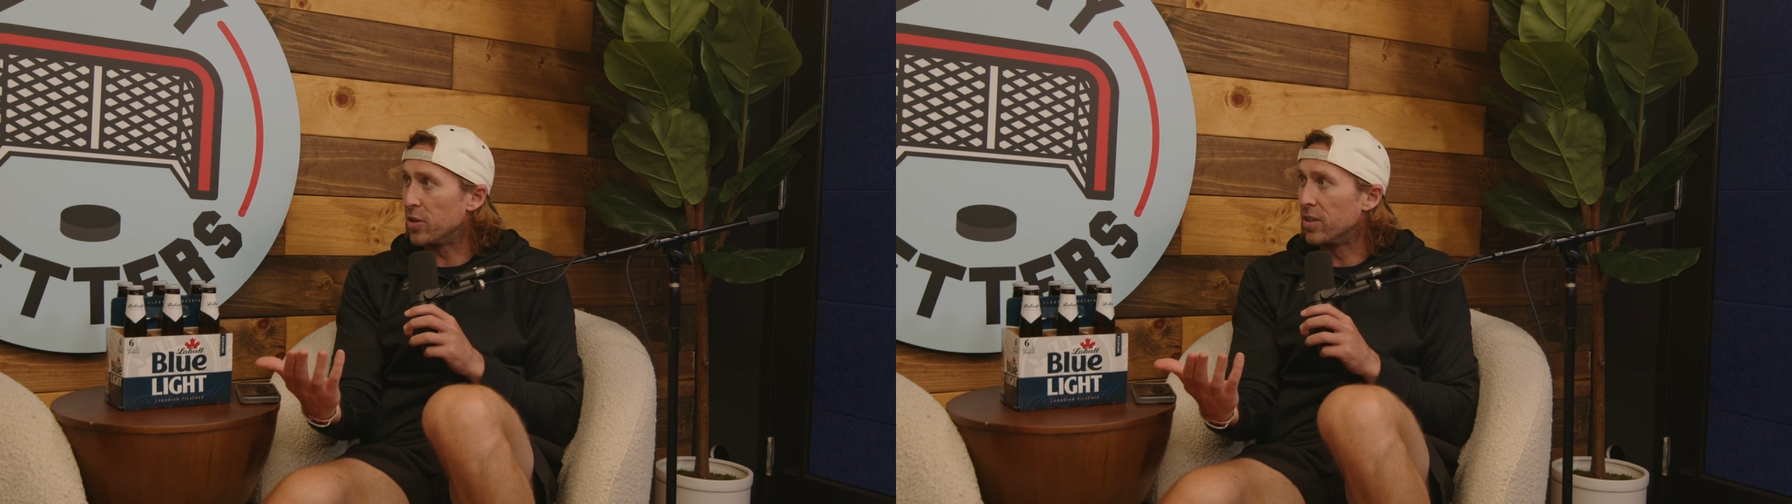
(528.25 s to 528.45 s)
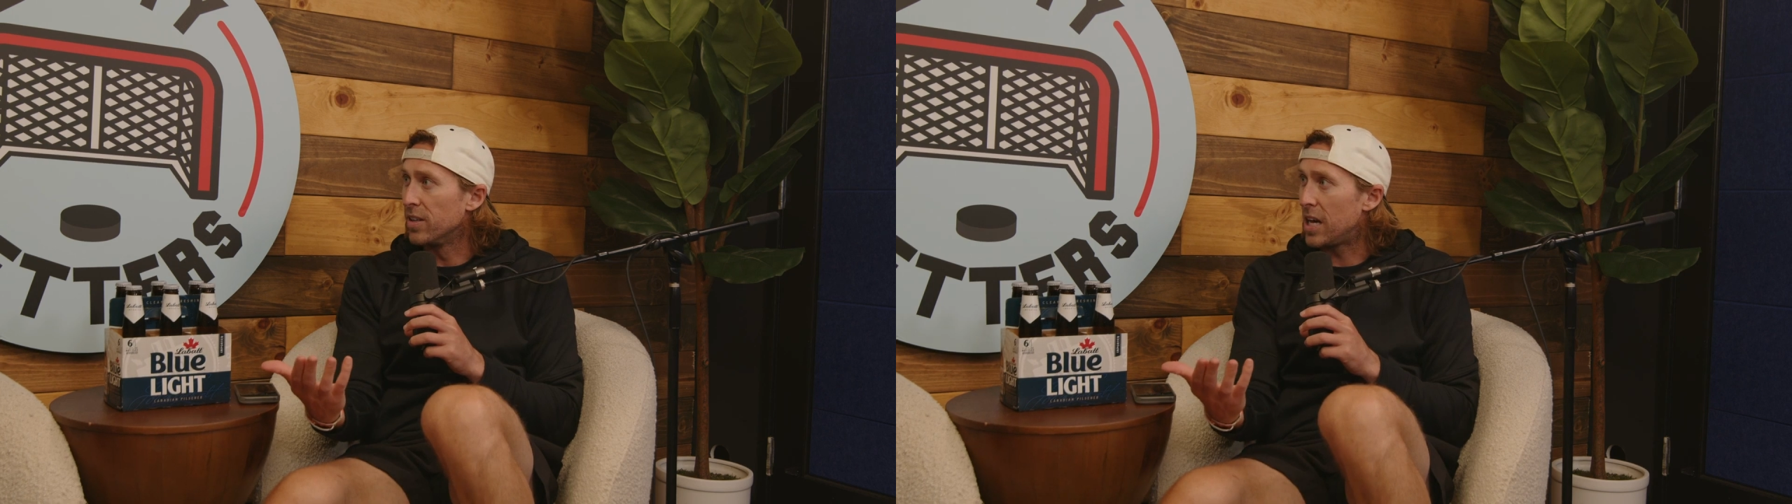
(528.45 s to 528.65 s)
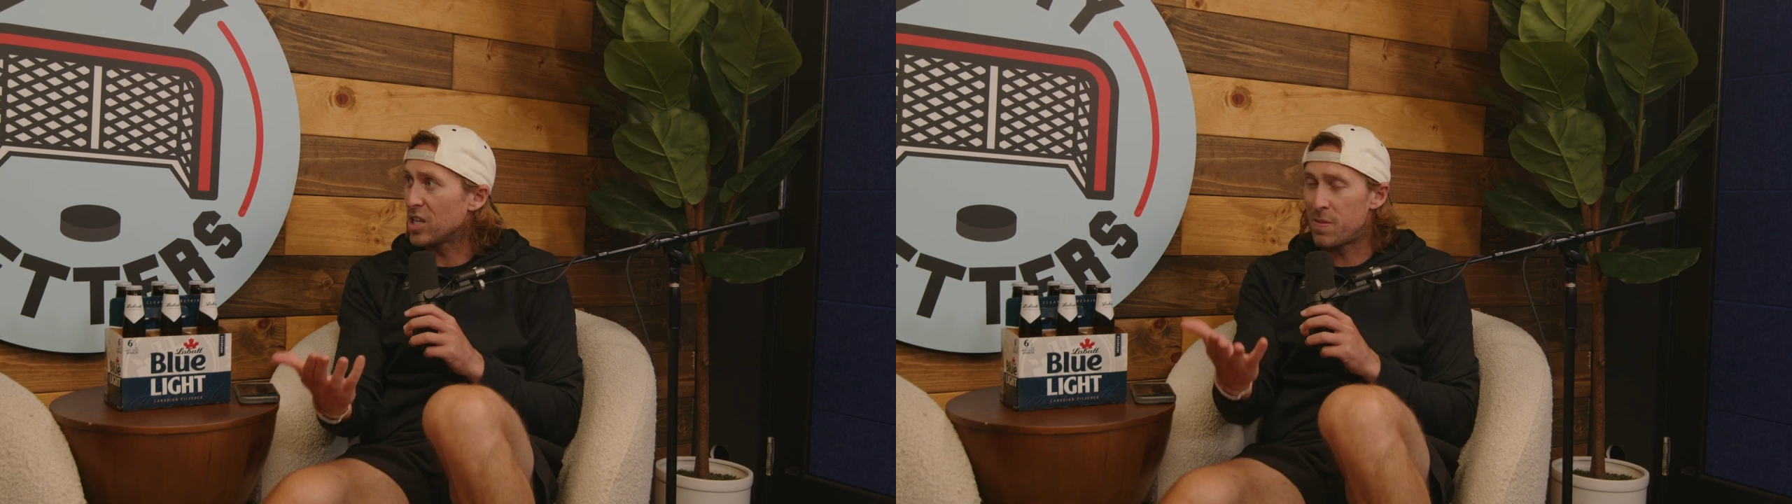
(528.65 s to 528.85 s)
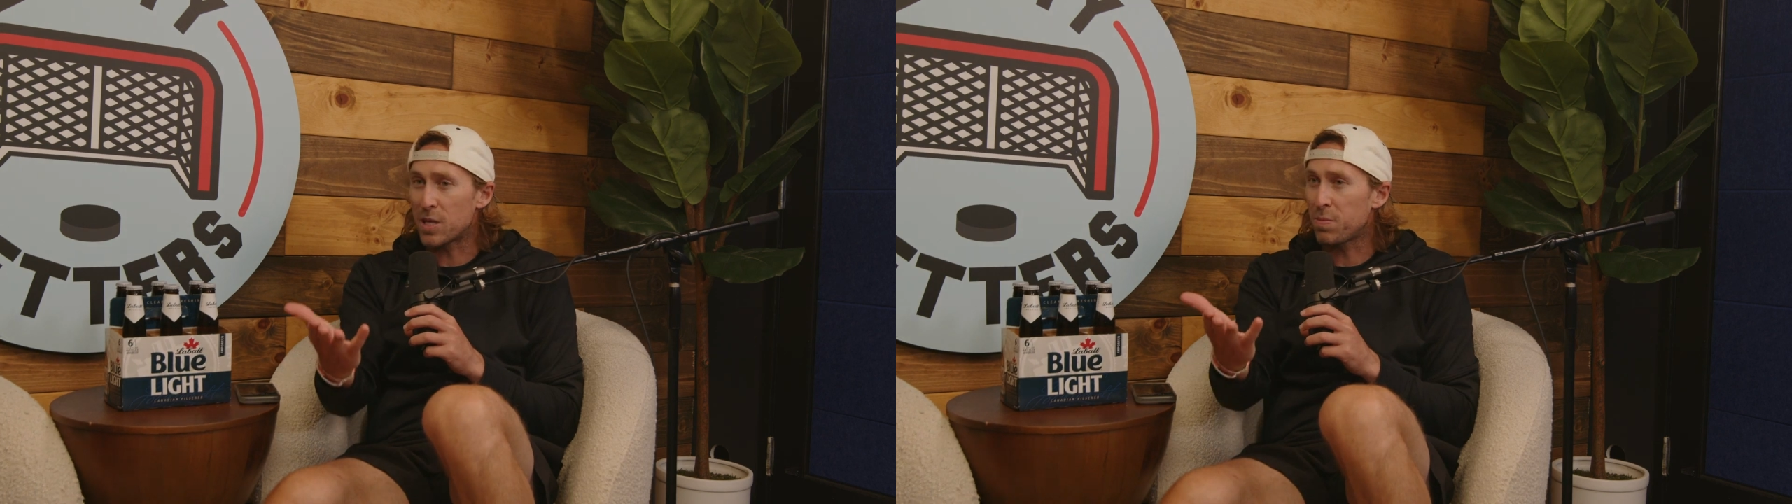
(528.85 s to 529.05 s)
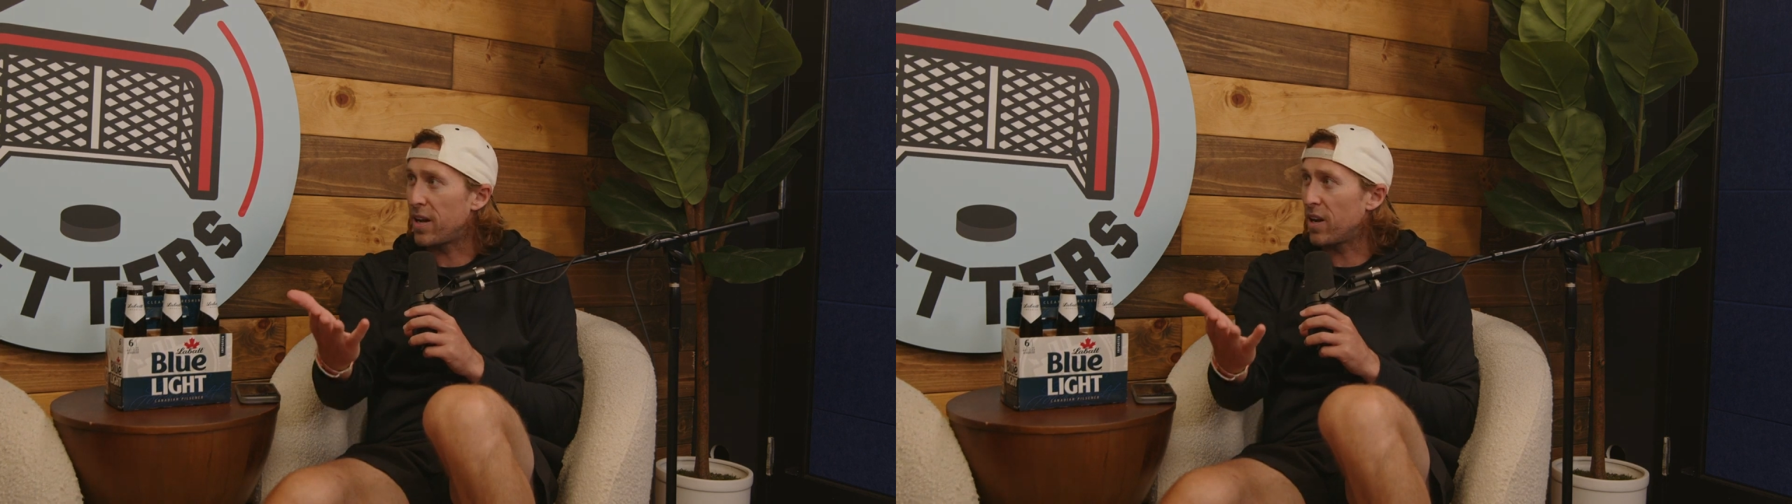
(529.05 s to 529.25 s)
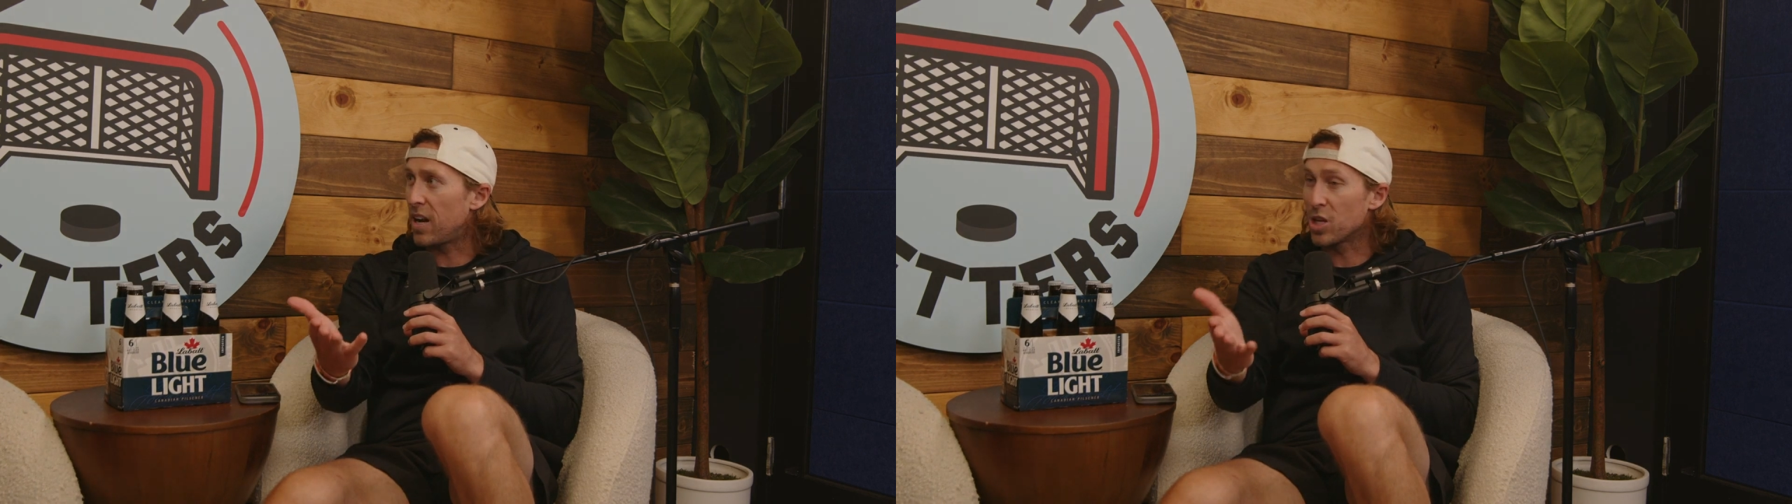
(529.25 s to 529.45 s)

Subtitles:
dude? I was the best player.